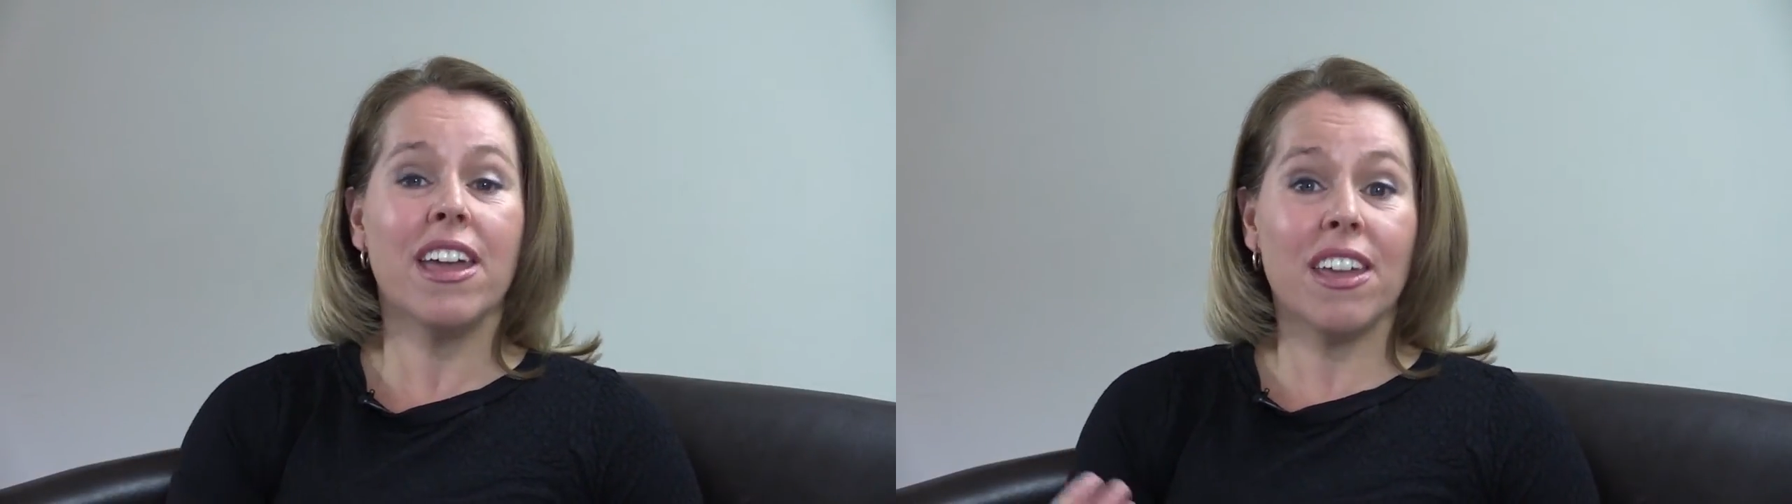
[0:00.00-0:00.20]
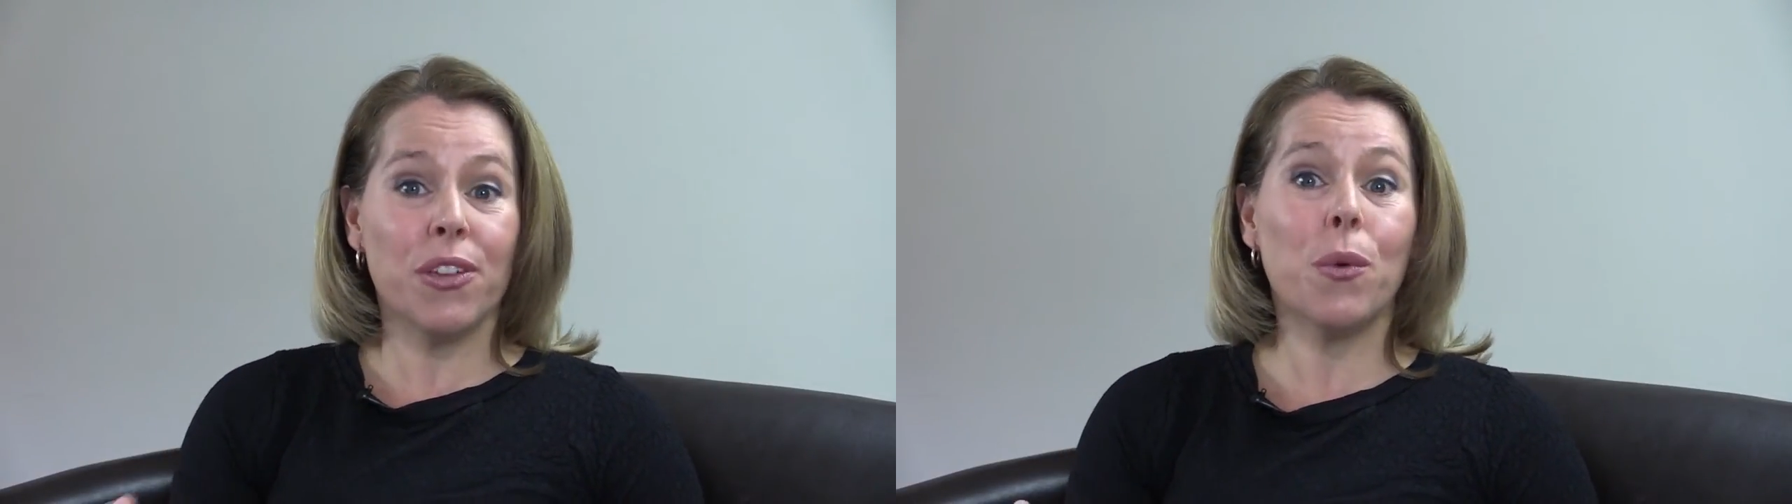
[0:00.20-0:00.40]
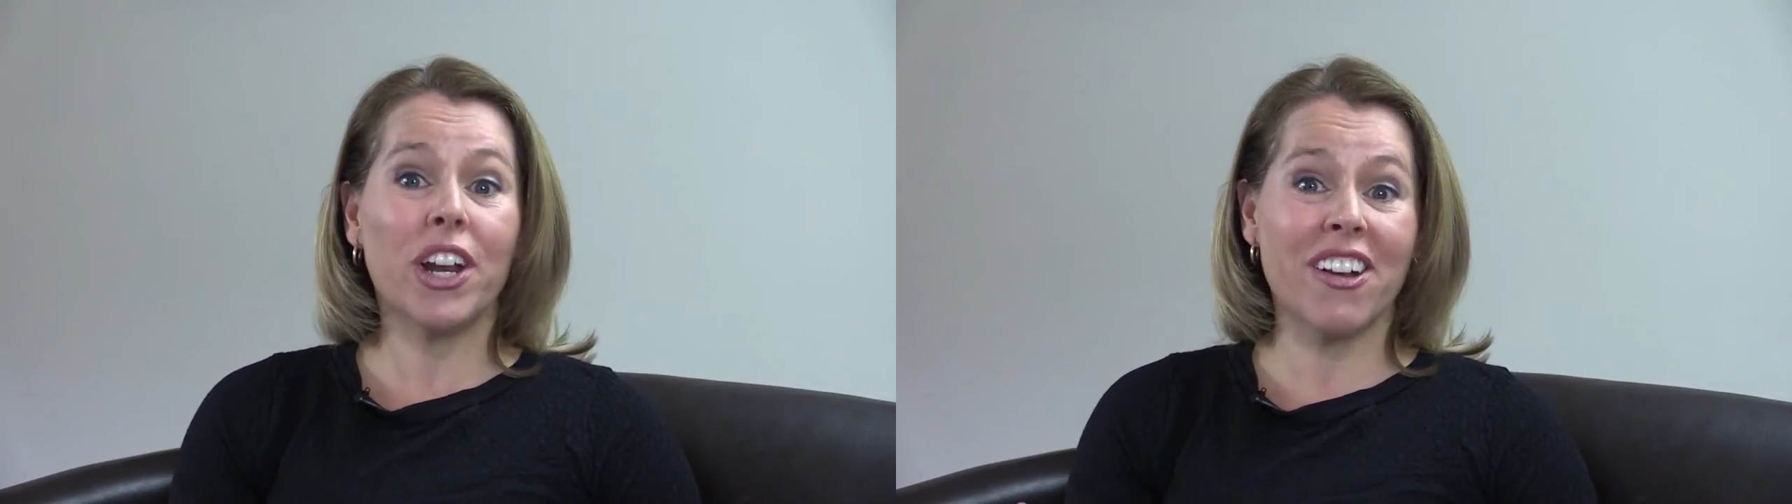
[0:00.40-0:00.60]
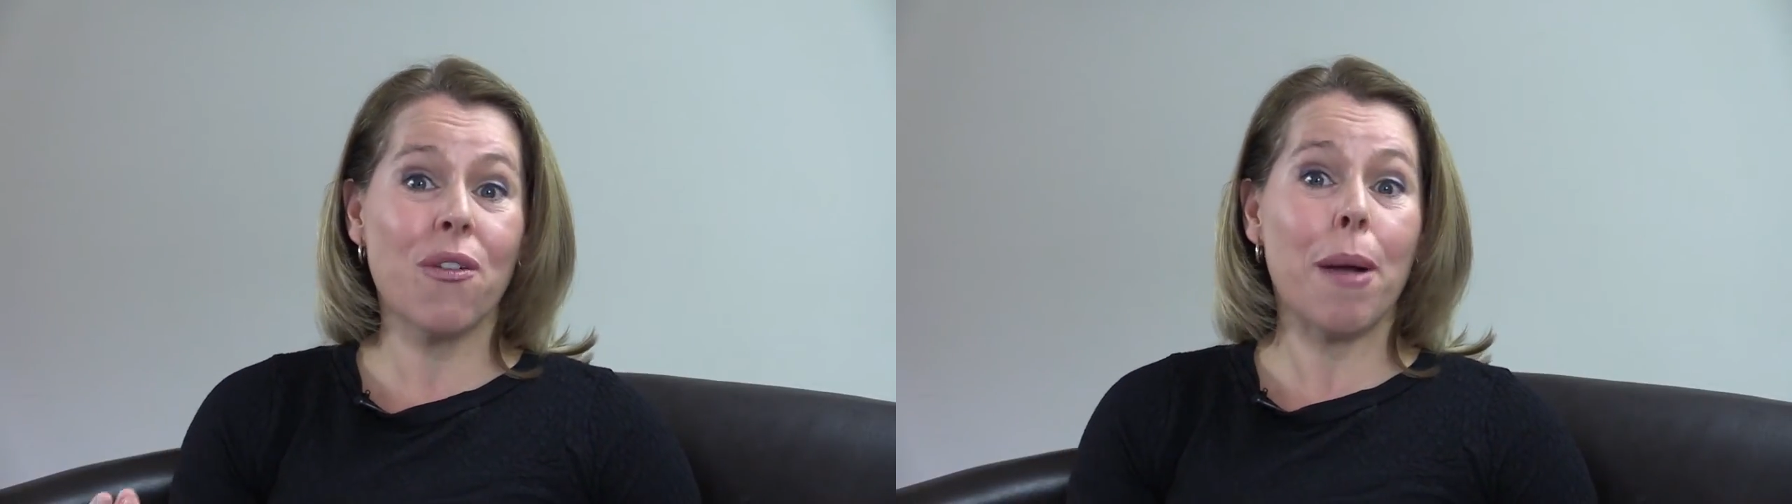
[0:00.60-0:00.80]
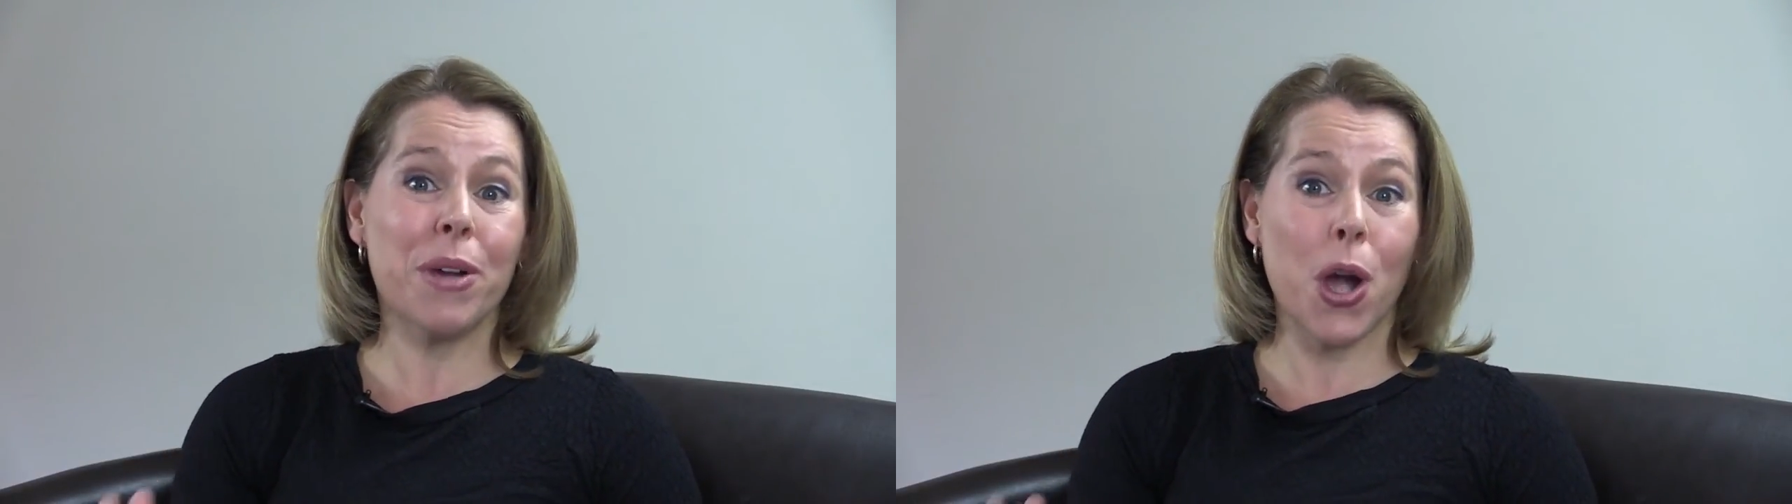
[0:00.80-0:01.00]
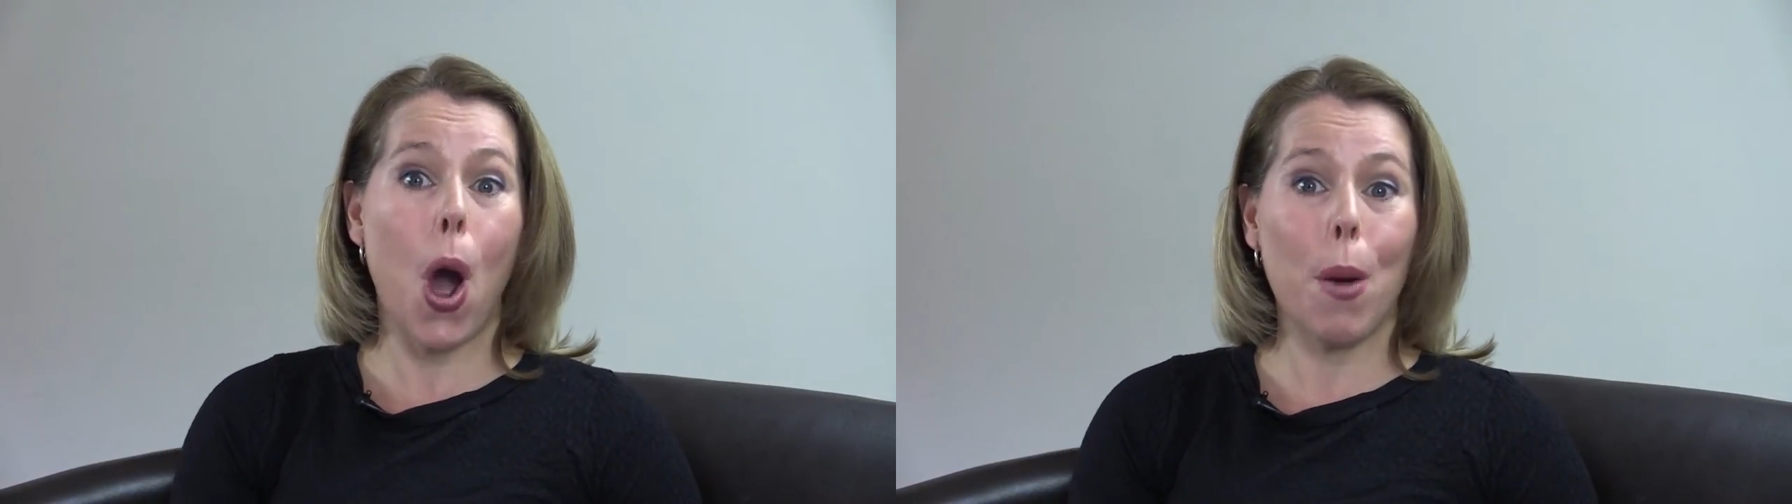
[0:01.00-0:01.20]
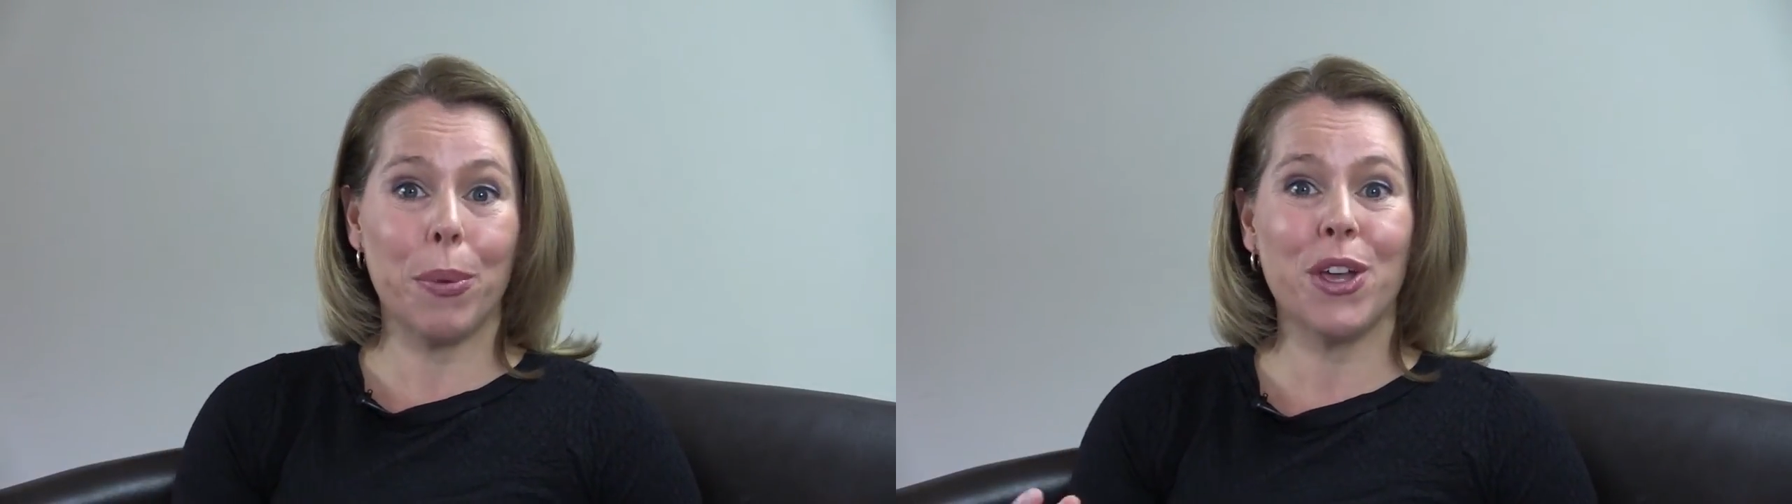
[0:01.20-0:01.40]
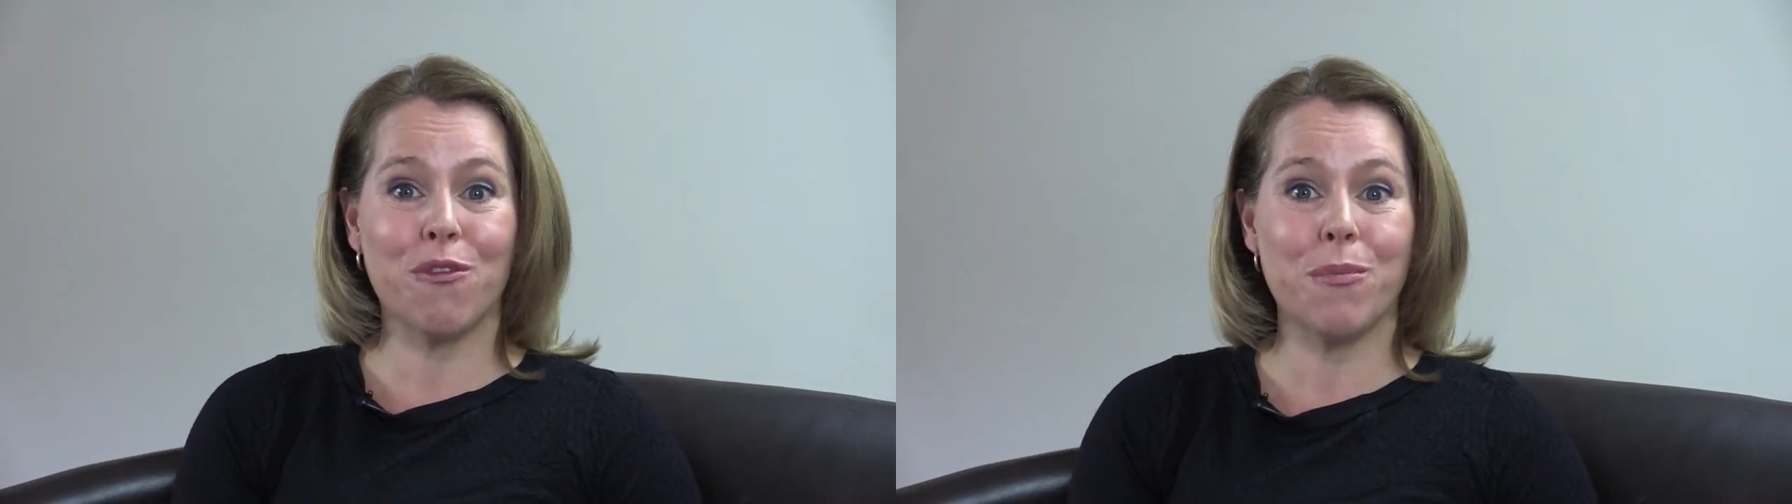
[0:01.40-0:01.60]
If you want to grab a
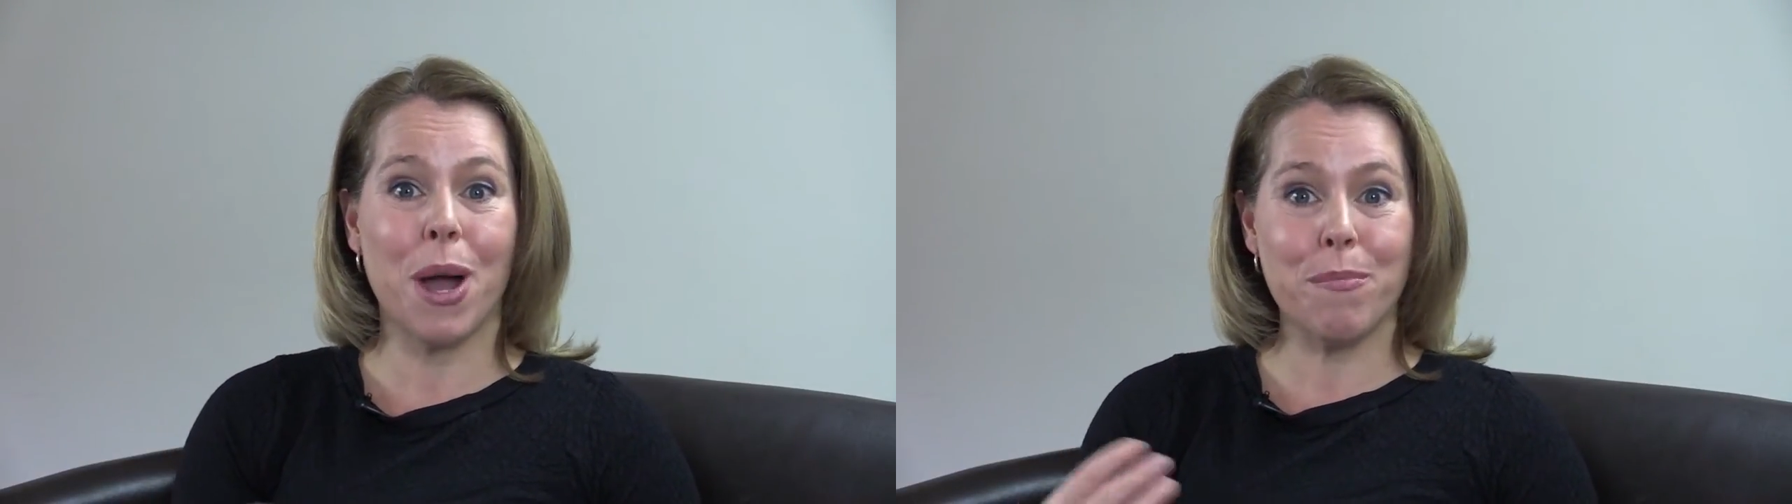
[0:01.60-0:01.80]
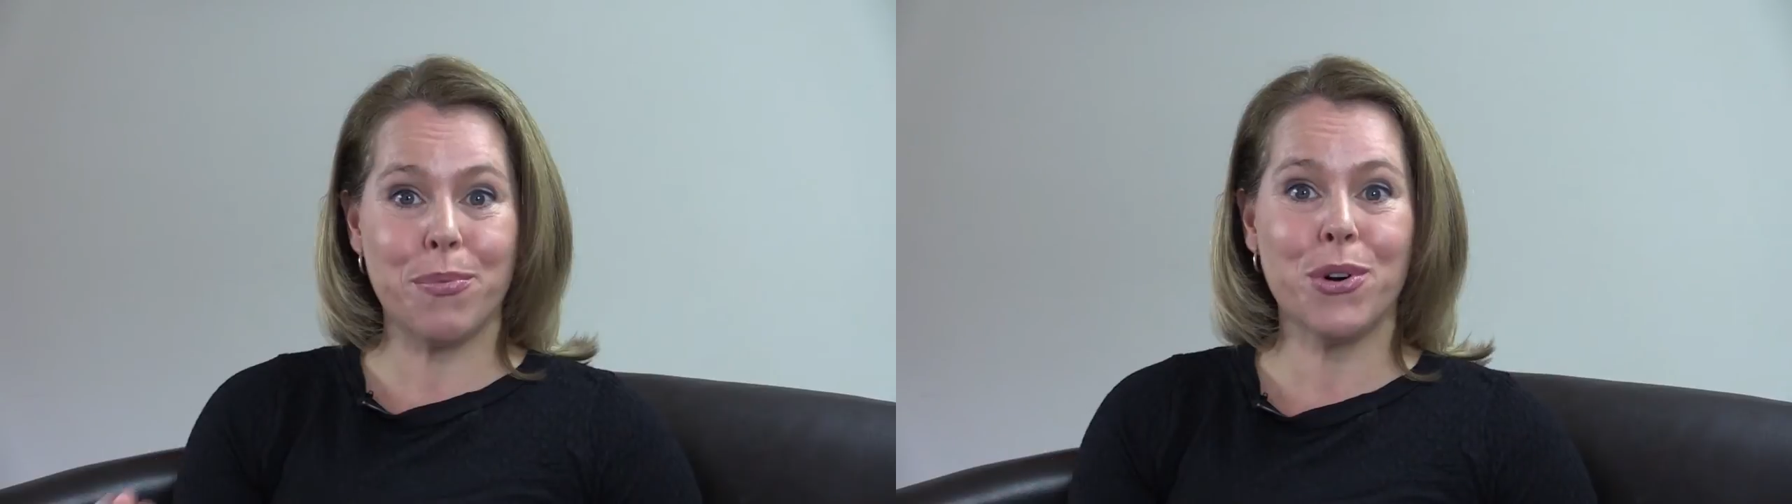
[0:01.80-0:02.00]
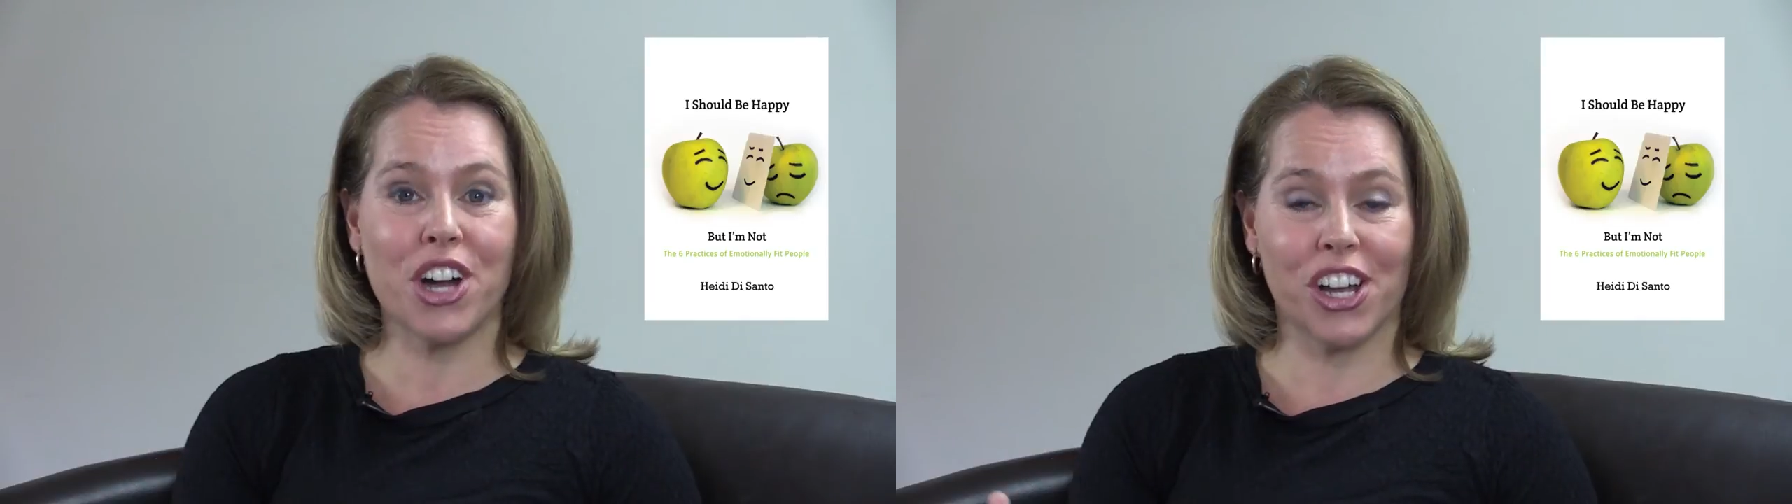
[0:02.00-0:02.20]
copy of my book,